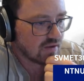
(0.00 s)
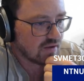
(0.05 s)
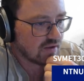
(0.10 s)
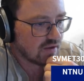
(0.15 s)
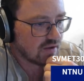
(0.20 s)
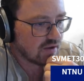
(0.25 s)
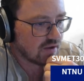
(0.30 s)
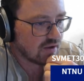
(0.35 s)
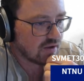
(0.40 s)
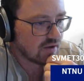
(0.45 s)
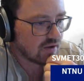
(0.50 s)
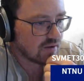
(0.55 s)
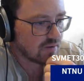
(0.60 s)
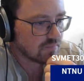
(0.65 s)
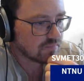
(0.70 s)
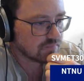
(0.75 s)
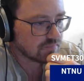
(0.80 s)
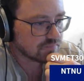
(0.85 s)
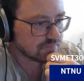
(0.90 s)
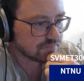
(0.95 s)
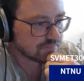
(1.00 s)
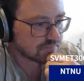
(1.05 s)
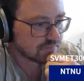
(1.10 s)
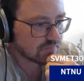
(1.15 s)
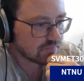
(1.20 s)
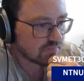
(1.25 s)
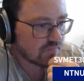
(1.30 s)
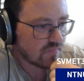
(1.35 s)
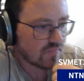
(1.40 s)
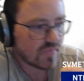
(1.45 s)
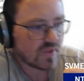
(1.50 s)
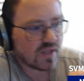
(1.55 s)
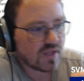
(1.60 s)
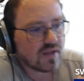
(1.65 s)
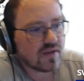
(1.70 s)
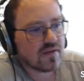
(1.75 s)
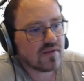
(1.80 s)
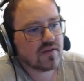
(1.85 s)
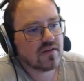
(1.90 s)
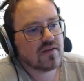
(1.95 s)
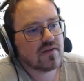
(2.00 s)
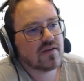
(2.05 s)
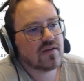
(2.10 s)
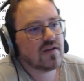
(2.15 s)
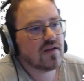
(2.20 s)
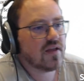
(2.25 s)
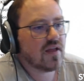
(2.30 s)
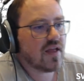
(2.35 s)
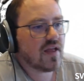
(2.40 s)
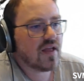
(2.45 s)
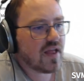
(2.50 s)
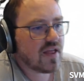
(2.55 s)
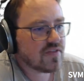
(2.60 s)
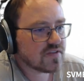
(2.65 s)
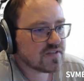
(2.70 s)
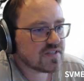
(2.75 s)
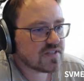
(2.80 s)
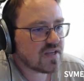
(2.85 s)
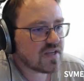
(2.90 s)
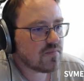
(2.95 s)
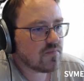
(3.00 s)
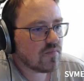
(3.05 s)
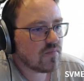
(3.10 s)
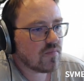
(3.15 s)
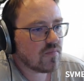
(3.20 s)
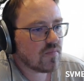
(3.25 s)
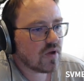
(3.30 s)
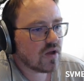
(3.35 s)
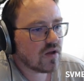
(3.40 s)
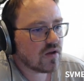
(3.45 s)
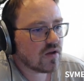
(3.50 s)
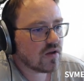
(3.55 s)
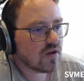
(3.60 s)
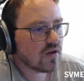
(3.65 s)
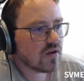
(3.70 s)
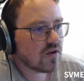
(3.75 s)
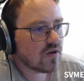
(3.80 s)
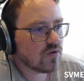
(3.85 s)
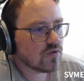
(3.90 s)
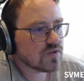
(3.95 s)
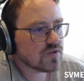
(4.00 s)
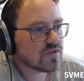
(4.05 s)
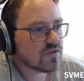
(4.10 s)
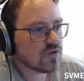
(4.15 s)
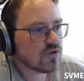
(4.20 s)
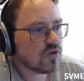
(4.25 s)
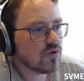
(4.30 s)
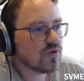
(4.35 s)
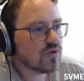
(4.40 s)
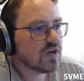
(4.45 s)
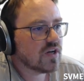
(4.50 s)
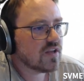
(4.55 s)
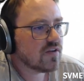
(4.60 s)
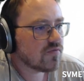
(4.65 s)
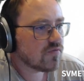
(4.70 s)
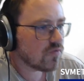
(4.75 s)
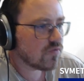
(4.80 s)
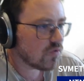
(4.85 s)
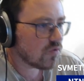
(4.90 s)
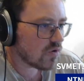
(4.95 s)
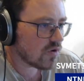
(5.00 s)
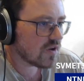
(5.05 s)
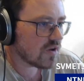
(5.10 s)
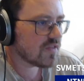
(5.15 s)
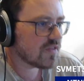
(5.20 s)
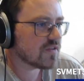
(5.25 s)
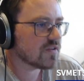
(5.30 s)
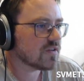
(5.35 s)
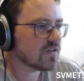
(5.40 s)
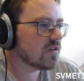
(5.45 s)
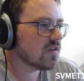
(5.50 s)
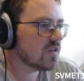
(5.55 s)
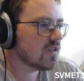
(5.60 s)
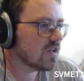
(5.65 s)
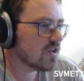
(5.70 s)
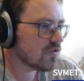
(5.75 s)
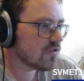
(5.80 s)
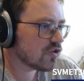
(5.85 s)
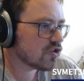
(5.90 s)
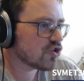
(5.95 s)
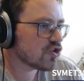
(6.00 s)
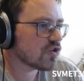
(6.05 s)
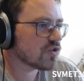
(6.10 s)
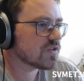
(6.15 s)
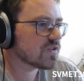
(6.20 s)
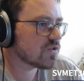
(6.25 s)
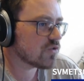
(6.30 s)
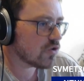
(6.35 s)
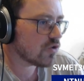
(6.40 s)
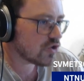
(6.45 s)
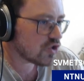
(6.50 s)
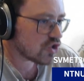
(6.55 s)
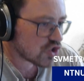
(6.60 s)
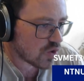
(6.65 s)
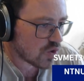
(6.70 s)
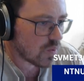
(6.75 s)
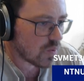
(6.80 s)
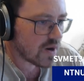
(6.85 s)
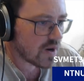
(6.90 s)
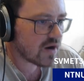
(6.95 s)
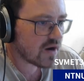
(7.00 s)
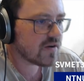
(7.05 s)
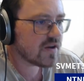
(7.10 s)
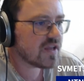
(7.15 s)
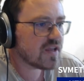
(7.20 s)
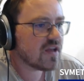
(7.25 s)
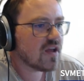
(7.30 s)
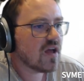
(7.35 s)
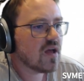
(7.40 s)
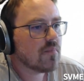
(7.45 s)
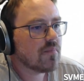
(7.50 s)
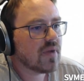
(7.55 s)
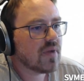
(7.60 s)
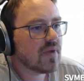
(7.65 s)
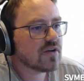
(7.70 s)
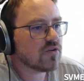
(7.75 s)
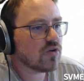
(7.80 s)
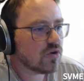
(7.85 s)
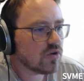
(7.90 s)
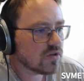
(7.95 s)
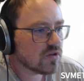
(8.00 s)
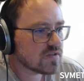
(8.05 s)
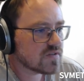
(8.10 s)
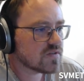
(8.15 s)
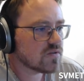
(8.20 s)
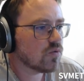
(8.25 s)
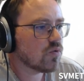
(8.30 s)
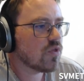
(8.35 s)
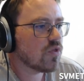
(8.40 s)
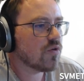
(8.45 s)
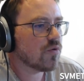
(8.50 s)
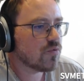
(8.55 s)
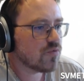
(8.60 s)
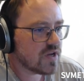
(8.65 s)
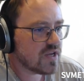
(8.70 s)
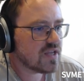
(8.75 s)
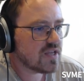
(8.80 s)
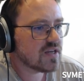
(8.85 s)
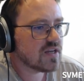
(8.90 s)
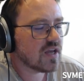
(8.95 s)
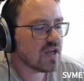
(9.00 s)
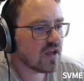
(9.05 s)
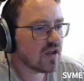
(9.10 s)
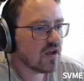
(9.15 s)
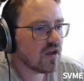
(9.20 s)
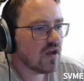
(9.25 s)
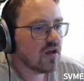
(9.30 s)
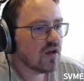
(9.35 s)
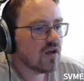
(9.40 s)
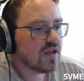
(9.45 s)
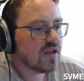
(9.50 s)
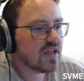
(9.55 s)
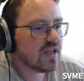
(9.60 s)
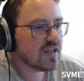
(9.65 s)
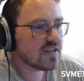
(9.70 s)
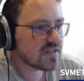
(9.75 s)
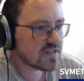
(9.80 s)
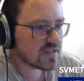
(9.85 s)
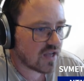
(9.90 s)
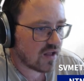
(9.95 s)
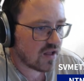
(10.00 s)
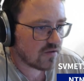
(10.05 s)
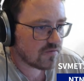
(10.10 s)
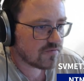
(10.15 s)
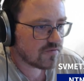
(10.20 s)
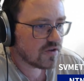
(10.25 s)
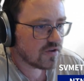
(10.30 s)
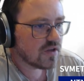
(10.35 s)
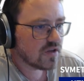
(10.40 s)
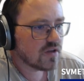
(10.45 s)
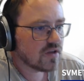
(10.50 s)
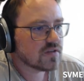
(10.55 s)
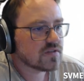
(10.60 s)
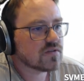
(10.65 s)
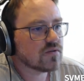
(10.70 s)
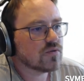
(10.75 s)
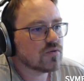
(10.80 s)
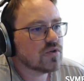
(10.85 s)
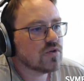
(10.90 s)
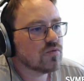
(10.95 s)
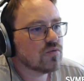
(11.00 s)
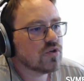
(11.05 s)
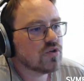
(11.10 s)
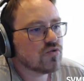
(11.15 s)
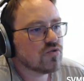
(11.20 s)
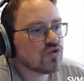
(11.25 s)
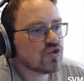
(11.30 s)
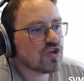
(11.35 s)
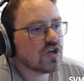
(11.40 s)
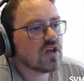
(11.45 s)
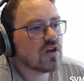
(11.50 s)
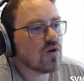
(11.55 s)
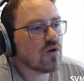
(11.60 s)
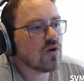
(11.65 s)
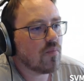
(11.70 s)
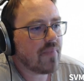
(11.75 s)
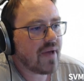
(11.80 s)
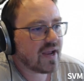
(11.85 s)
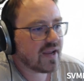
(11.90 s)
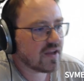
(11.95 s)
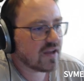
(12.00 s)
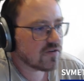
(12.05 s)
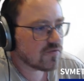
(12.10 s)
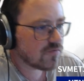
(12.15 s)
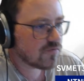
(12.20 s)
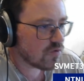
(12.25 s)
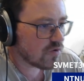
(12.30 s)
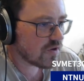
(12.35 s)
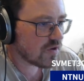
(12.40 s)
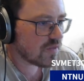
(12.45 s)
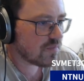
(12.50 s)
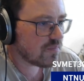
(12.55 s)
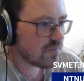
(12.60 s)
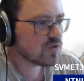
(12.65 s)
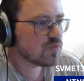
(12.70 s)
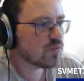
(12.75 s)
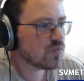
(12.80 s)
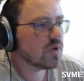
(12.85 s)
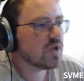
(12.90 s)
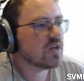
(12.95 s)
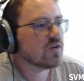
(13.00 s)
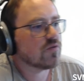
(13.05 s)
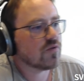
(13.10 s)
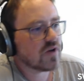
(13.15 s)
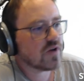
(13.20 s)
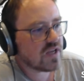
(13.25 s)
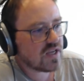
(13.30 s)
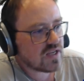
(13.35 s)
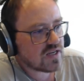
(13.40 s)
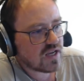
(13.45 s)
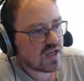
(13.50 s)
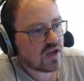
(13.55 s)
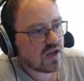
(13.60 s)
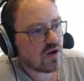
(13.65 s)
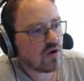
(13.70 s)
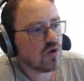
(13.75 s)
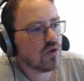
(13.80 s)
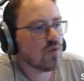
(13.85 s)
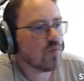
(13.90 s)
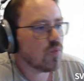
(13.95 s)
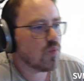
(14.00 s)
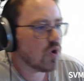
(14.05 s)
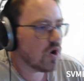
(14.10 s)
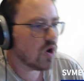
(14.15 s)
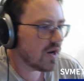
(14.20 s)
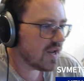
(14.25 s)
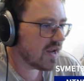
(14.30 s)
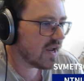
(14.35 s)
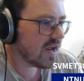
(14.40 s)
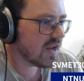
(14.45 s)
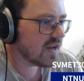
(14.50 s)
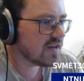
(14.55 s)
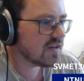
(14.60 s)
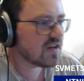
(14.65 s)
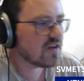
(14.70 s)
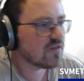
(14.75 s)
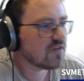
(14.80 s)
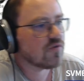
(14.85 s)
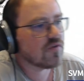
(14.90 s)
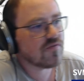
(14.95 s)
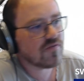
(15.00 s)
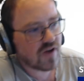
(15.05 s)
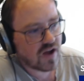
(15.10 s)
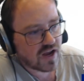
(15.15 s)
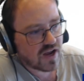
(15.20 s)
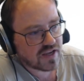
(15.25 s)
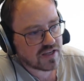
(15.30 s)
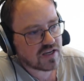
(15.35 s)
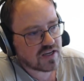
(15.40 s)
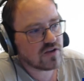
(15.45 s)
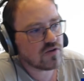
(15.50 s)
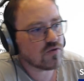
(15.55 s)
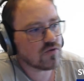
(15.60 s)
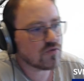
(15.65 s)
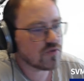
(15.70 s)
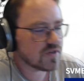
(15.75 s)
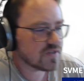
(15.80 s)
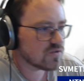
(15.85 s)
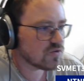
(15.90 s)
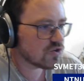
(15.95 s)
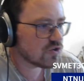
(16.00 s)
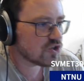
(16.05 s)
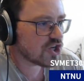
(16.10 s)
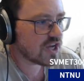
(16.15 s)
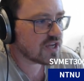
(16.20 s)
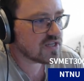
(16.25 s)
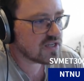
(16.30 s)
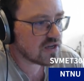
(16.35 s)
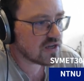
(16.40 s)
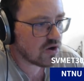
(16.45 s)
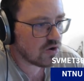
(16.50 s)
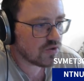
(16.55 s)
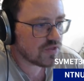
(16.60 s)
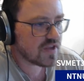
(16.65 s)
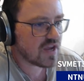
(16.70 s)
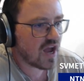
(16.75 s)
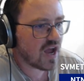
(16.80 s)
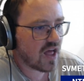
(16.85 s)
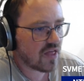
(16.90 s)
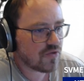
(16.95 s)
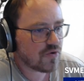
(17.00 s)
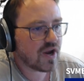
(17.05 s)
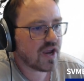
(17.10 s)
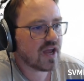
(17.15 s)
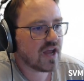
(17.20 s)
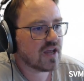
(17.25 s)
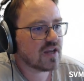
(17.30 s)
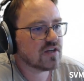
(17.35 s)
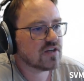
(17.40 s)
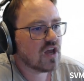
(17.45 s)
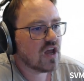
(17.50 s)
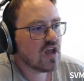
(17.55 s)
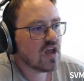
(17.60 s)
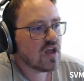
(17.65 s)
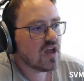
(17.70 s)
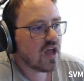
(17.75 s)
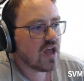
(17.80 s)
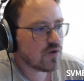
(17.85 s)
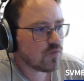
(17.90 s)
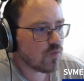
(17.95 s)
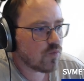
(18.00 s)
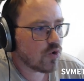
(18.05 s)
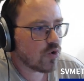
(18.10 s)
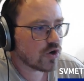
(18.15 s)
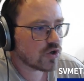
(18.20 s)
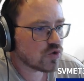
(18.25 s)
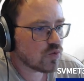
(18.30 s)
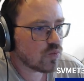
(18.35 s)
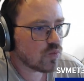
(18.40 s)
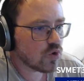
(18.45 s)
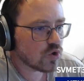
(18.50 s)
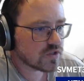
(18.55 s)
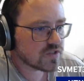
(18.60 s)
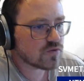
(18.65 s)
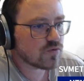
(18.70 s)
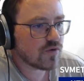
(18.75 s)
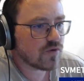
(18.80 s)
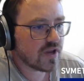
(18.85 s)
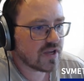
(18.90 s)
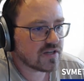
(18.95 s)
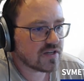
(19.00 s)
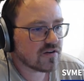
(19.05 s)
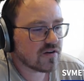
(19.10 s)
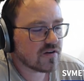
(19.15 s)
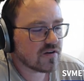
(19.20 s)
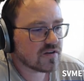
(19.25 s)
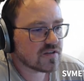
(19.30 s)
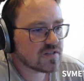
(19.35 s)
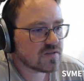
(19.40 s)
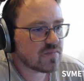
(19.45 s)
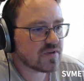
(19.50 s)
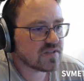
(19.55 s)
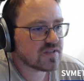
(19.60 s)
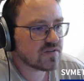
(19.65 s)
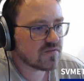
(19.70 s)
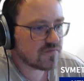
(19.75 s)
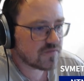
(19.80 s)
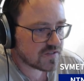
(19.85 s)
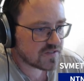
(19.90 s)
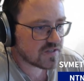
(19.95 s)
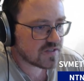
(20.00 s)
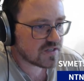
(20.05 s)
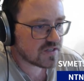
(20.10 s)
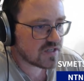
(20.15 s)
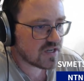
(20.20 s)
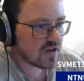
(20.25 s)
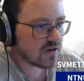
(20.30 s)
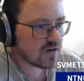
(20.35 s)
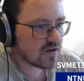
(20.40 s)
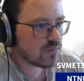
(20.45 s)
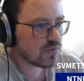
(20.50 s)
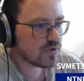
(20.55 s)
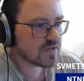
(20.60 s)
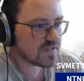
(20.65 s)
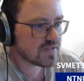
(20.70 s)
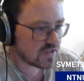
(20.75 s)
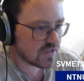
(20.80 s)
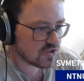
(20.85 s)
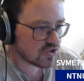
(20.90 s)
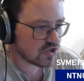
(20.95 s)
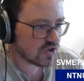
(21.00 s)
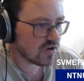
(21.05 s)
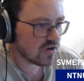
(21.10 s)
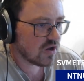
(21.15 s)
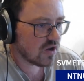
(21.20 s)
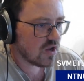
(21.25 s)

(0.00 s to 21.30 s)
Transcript: on. And the same goes not only for the literature search query, but also the reading itself. So you usually go back and forth between reading on the one hand and refining your research idea on the other hand, and work towards greater specificity and precision.